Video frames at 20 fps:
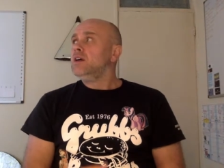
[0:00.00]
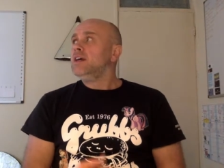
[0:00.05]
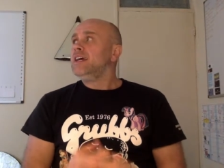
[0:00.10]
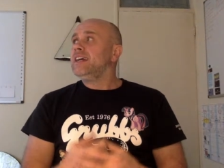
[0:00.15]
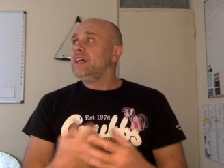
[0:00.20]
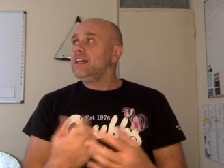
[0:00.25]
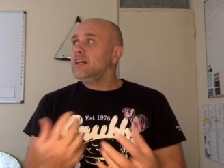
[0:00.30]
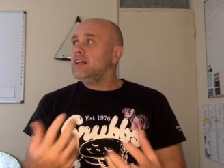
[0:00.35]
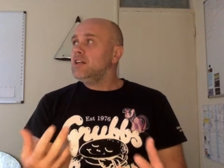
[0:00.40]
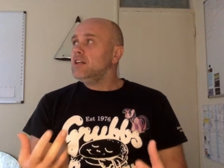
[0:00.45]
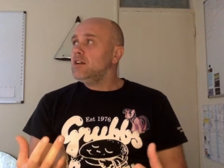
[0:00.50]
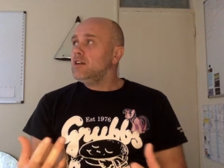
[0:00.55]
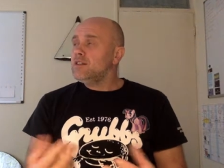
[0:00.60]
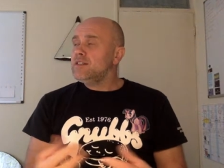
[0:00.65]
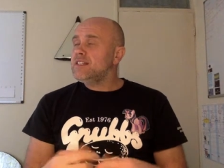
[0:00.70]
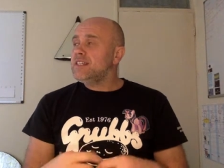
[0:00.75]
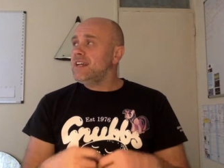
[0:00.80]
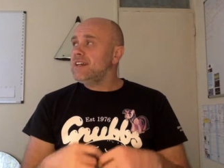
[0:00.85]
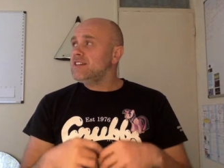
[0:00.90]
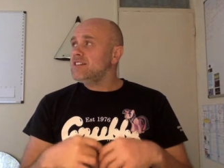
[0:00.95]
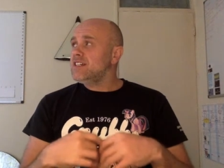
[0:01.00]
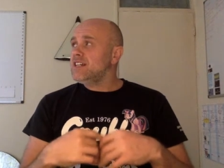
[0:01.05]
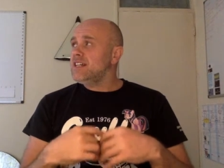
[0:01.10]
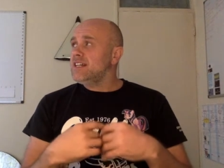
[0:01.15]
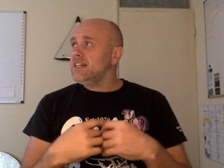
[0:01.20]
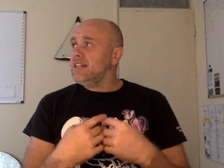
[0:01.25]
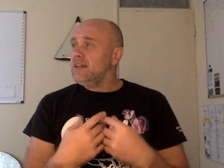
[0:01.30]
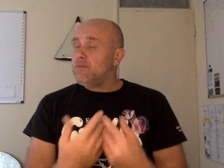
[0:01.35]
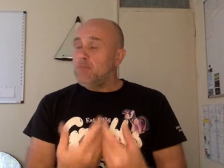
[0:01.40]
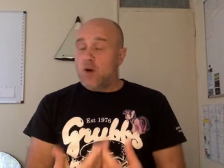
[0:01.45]
incl-
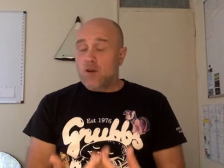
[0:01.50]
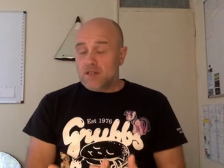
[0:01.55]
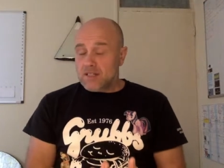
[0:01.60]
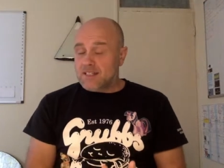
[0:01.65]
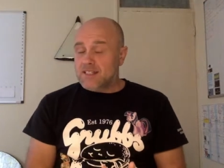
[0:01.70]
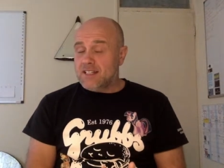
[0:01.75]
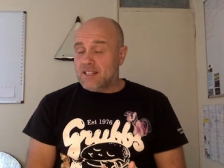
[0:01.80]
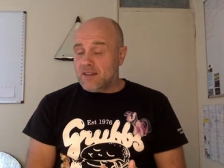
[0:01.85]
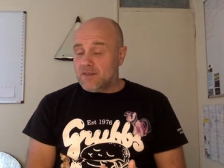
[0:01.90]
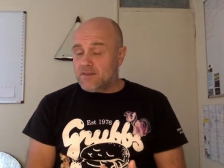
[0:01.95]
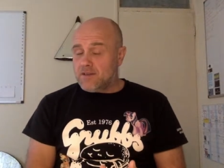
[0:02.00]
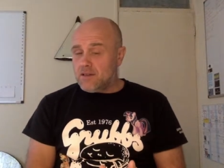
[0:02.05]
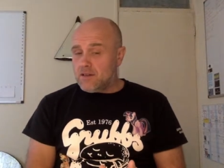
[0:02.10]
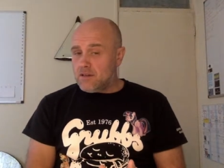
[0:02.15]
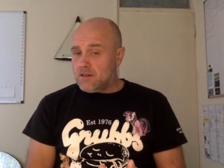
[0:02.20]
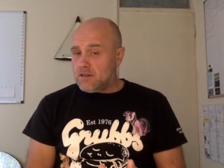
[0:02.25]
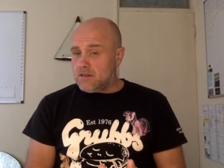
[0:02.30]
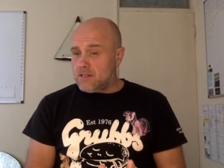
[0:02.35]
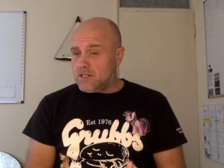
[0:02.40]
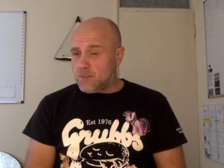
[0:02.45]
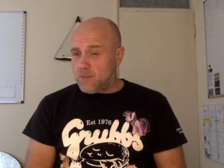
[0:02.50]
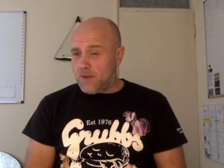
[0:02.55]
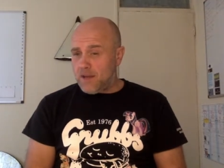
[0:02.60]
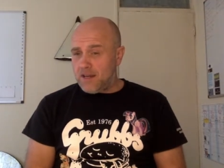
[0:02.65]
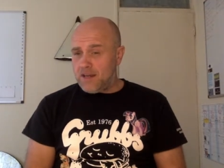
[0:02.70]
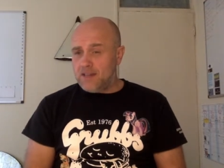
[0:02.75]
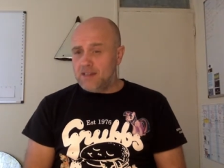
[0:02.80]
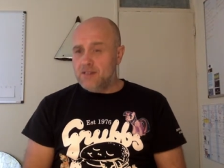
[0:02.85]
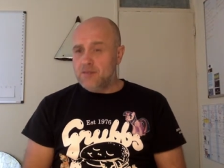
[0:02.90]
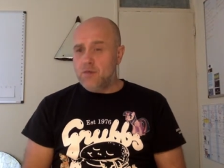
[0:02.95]
sexually positive
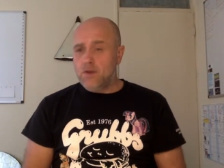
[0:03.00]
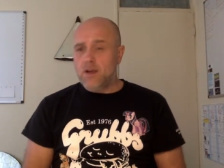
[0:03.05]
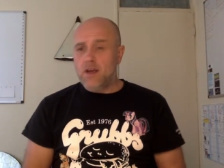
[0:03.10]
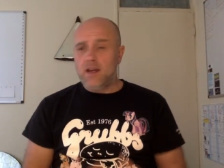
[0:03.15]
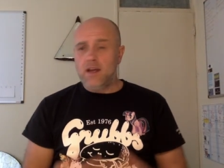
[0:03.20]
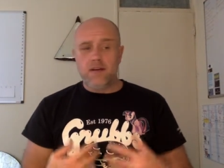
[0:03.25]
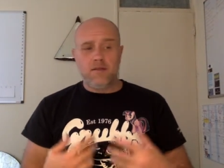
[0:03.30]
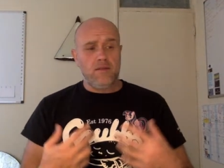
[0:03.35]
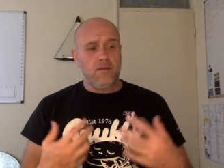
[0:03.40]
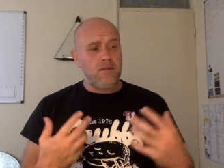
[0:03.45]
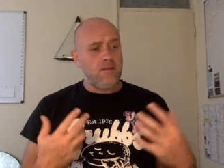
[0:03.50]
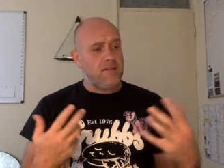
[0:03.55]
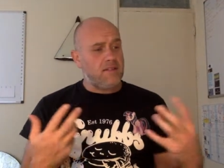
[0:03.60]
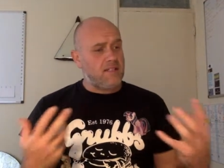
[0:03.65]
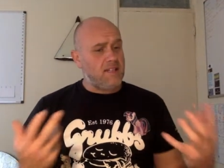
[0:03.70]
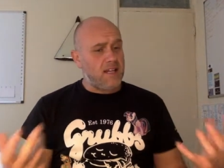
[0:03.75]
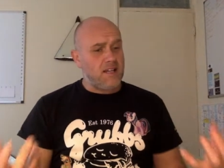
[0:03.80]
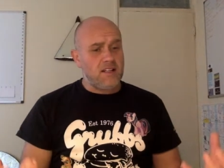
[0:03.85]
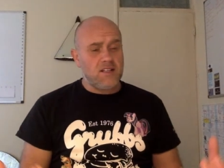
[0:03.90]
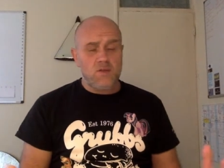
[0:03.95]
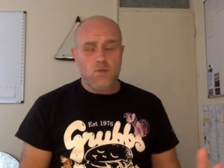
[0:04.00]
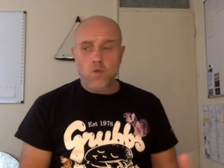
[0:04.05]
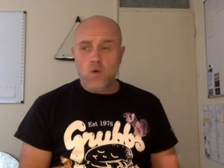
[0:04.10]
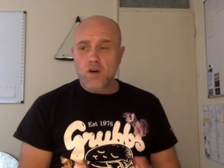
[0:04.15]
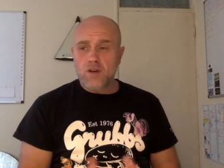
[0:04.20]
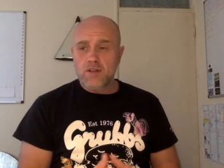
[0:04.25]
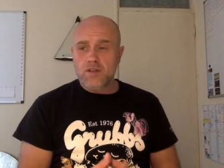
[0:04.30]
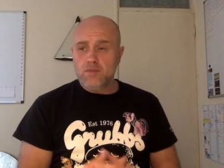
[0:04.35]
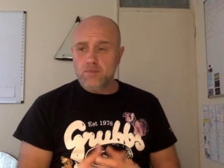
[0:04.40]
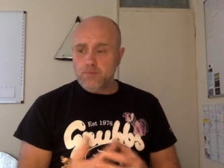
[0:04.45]
space where sex
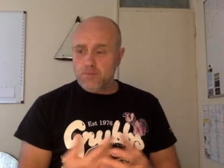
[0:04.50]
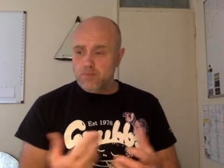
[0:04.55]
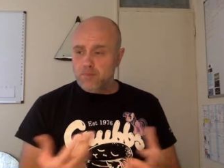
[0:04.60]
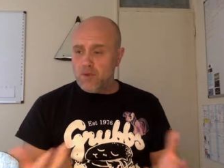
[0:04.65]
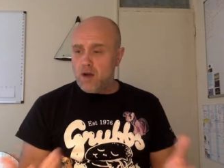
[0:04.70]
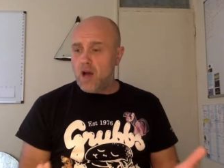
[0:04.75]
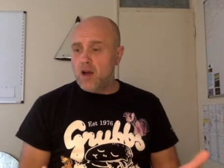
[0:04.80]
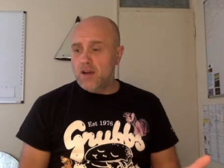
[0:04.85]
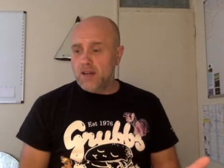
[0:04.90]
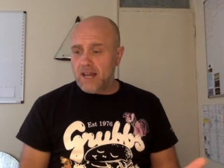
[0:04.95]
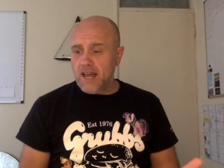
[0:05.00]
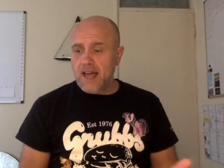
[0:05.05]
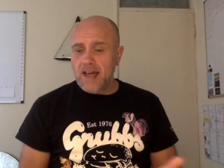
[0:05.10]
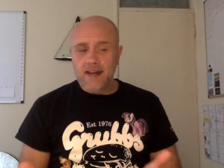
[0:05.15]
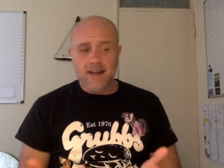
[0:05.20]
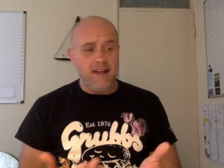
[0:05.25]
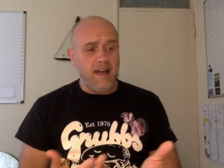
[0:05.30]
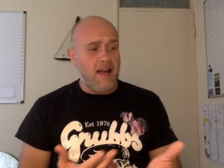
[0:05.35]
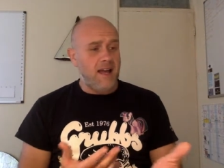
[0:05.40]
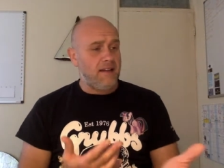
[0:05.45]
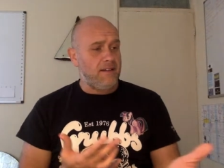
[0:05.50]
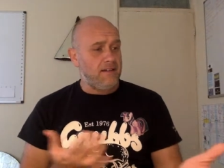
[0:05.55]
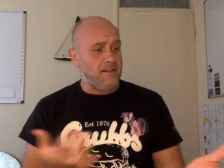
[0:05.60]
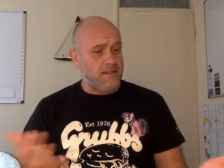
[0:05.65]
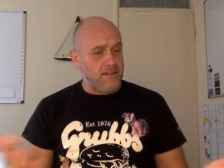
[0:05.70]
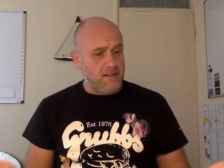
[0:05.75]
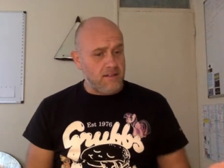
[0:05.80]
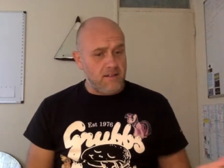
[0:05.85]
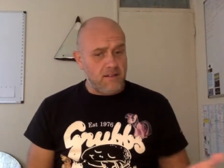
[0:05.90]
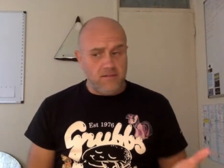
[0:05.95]
was okay
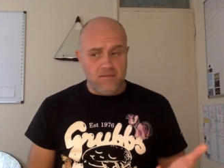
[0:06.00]
and